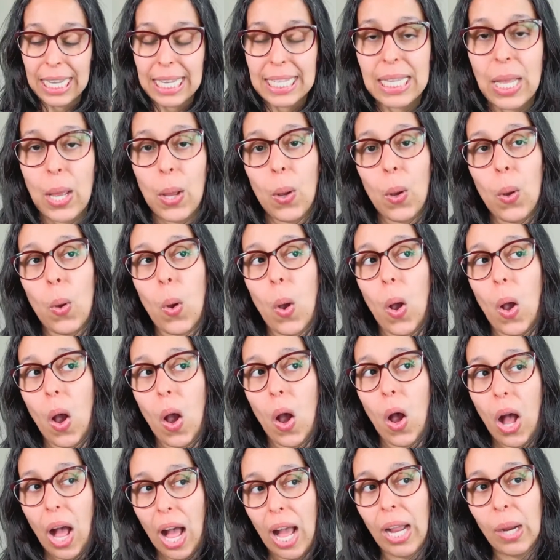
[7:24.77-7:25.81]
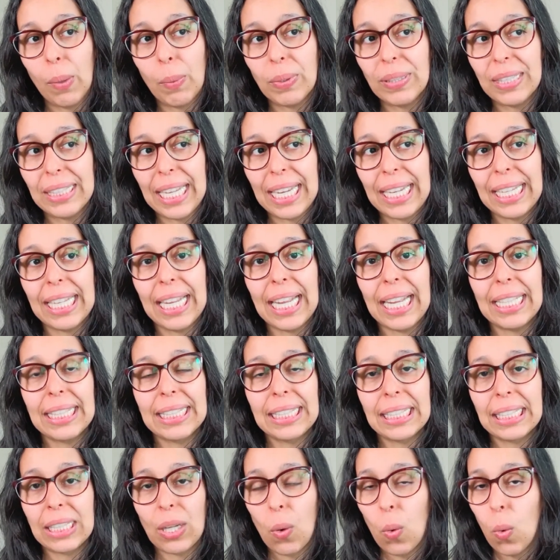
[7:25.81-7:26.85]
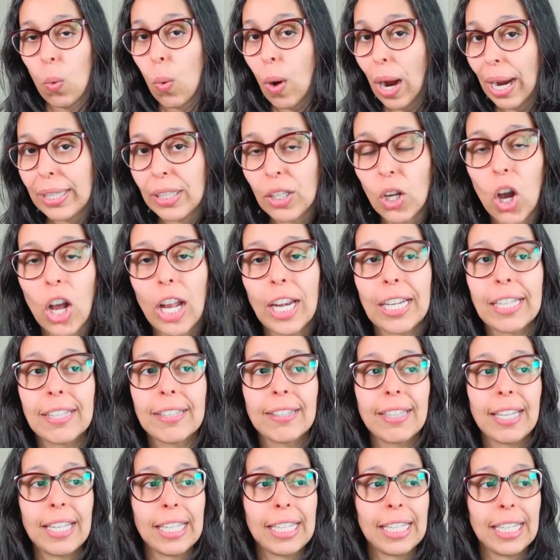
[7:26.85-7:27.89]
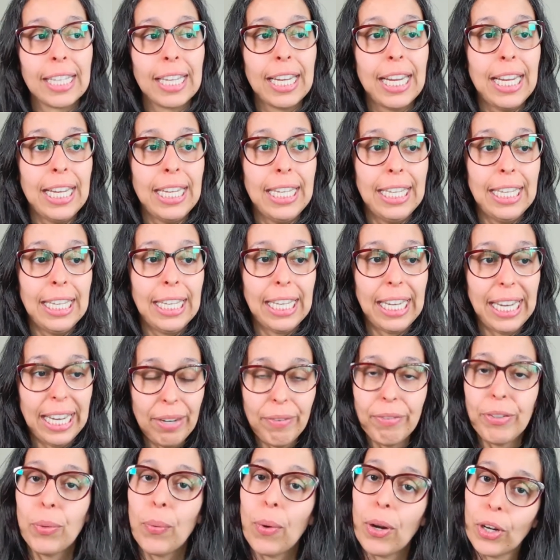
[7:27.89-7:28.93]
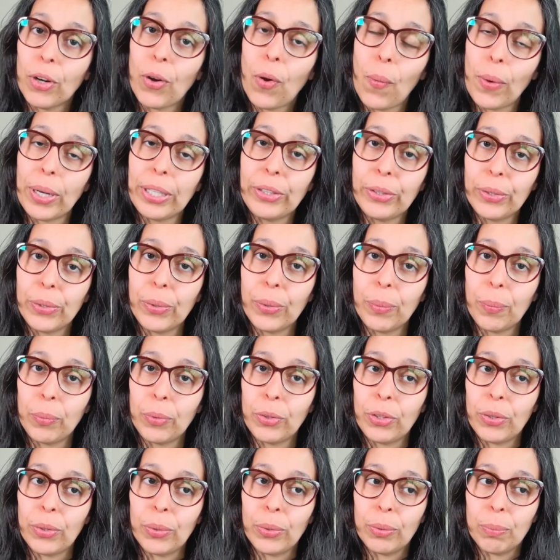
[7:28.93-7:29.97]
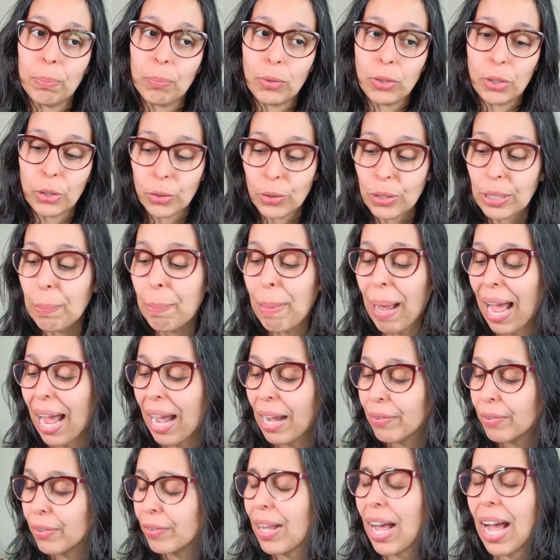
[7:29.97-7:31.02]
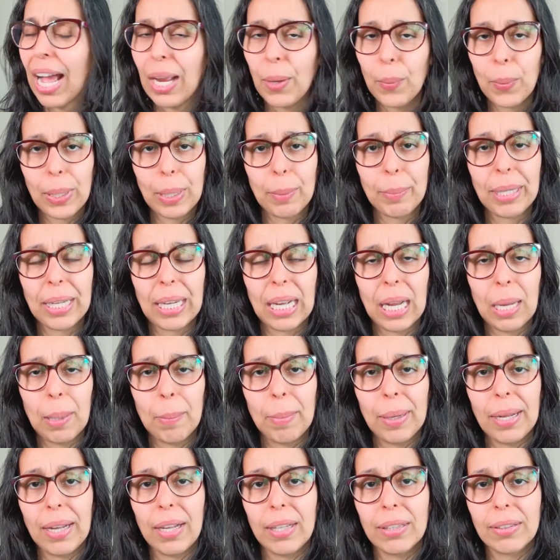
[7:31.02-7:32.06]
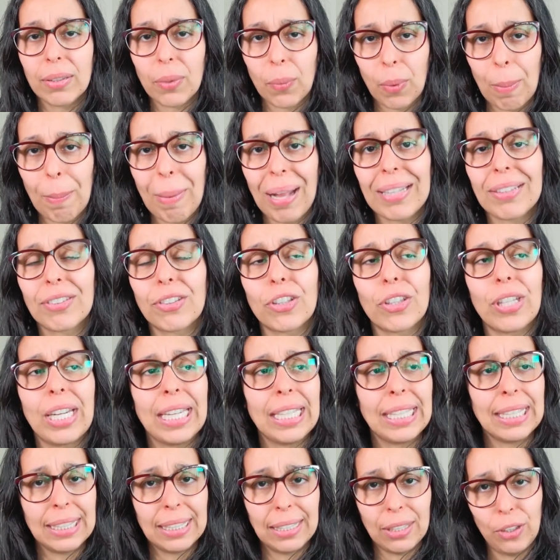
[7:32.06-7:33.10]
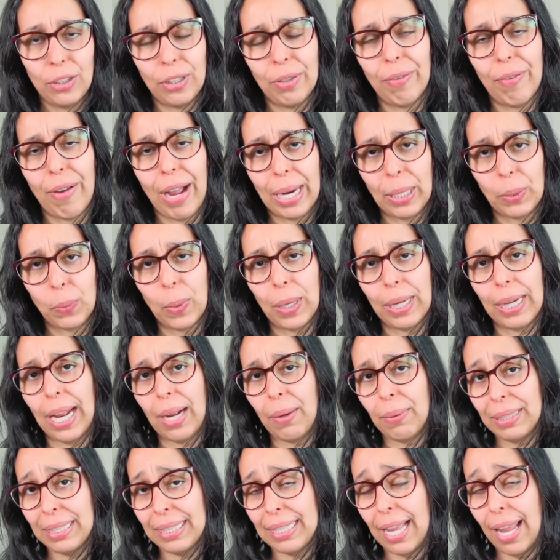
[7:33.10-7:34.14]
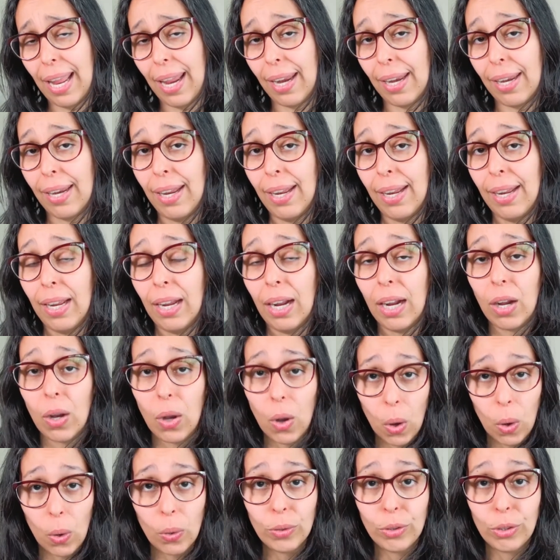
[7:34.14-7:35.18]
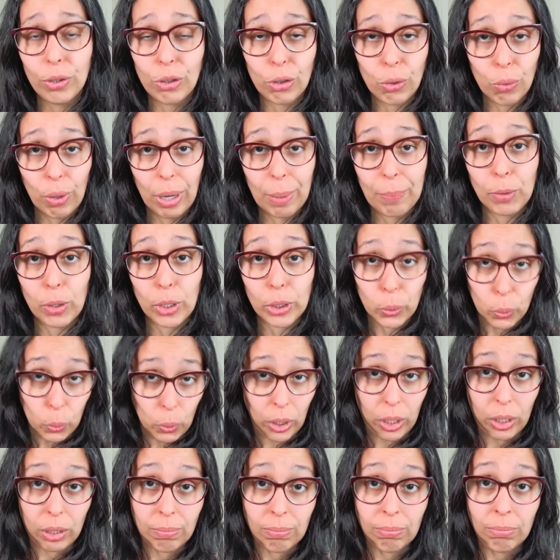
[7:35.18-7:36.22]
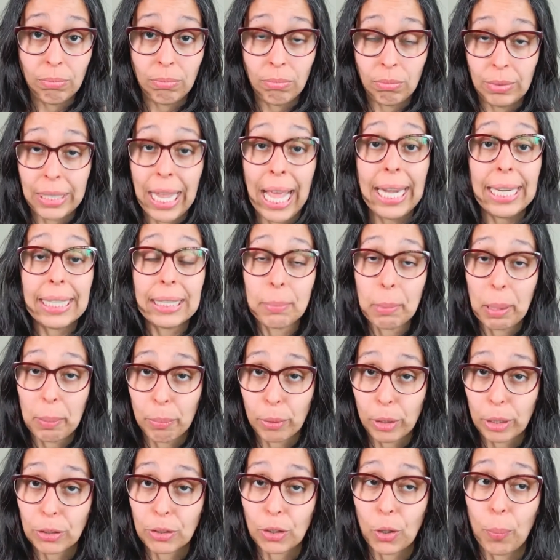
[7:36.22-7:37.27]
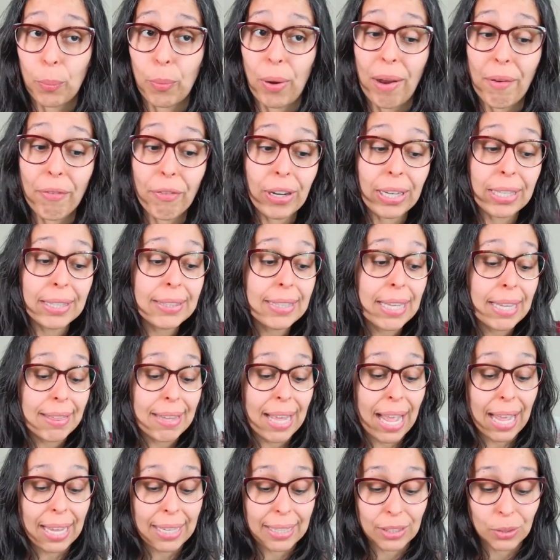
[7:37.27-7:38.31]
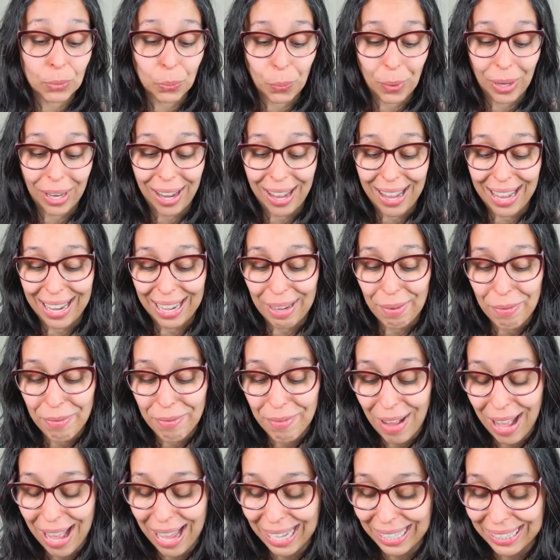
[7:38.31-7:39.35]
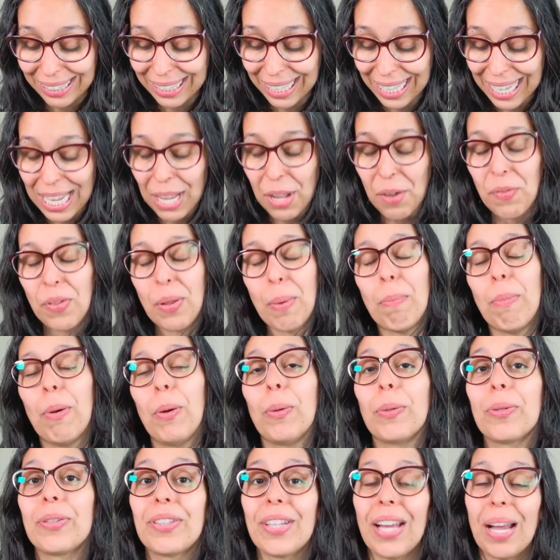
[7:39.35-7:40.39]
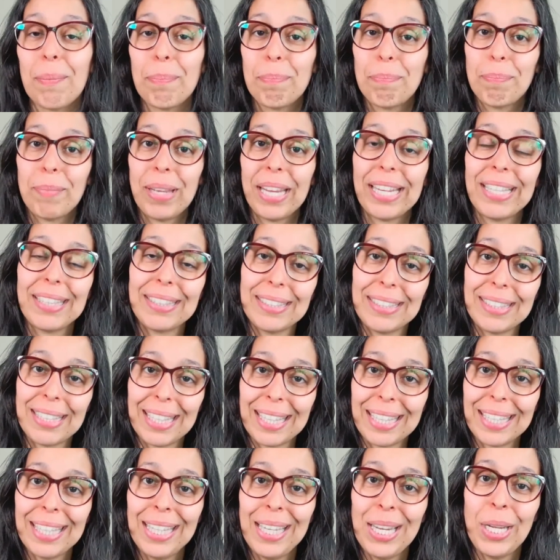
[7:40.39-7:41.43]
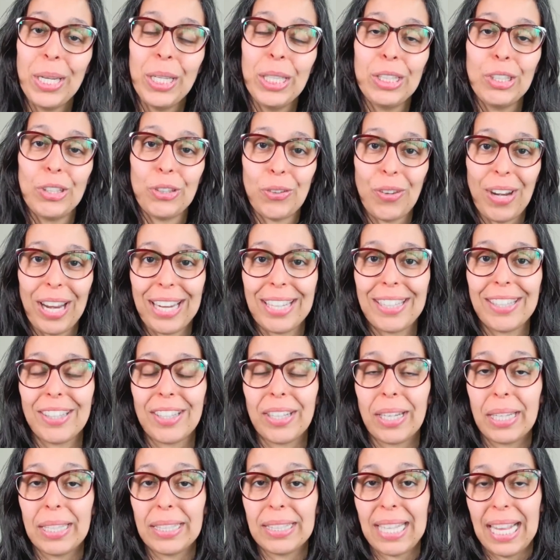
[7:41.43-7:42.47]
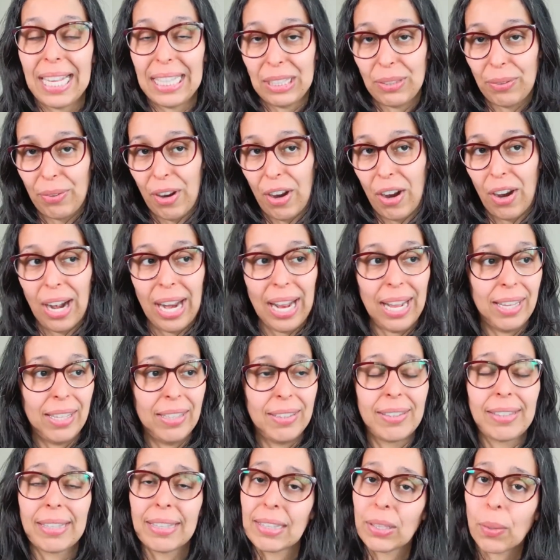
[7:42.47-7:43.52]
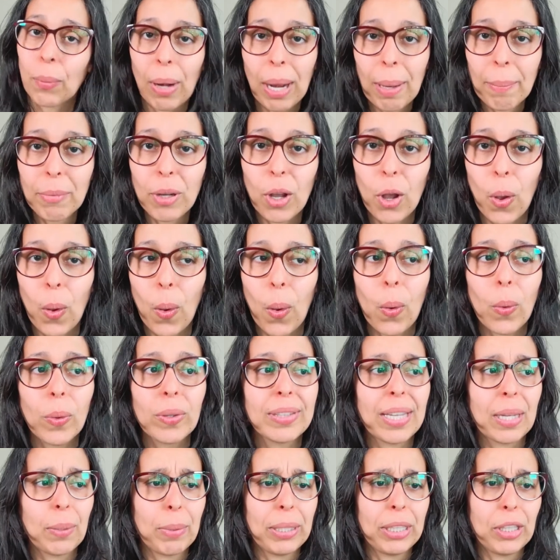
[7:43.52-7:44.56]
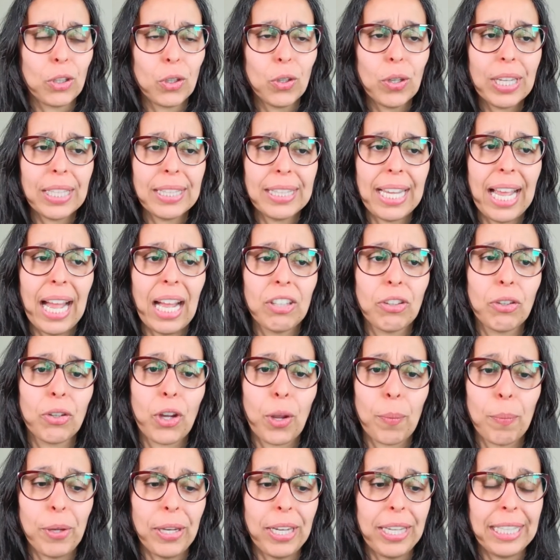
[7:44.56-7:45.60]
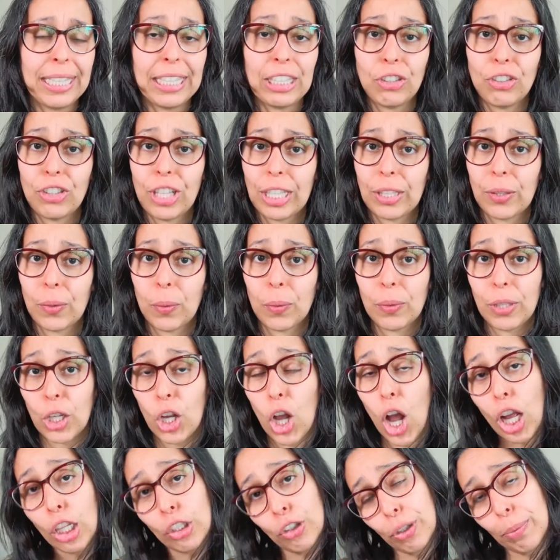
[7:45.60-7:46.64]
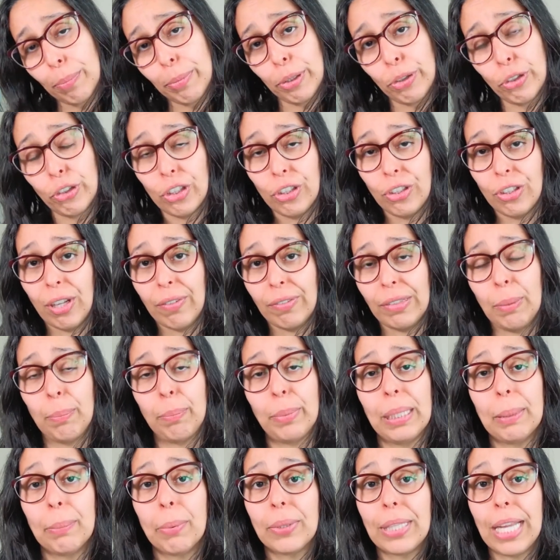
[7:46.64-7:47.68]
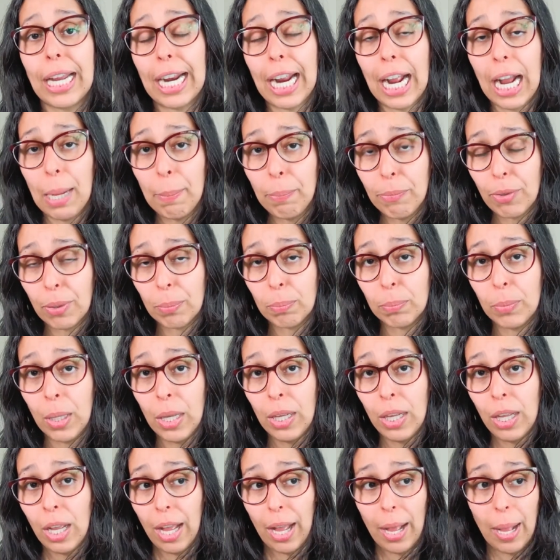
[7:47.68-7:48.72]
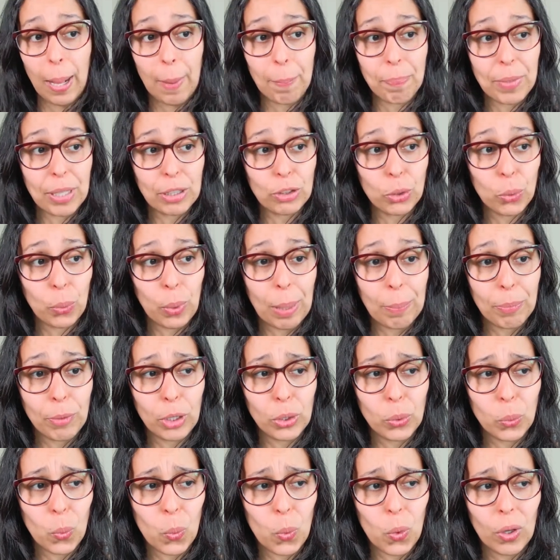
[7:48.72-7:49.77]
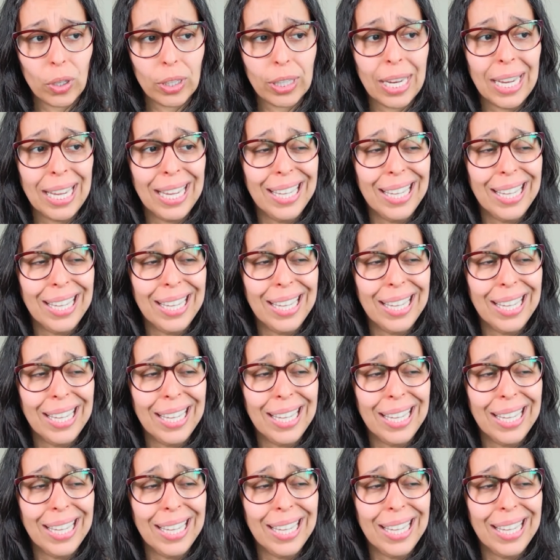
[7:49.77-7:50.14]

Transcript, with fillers: So I will say this quite honestly. If you are going to, to, to do the path of I want to become a scrum master and a certified one, I would say go to scrum.org. That is my personal preference. That is what I find the most amazing trainers as far as Scrum goes. And when you look at the Agile community in general, the contributions of the people that come from um, Scrum.org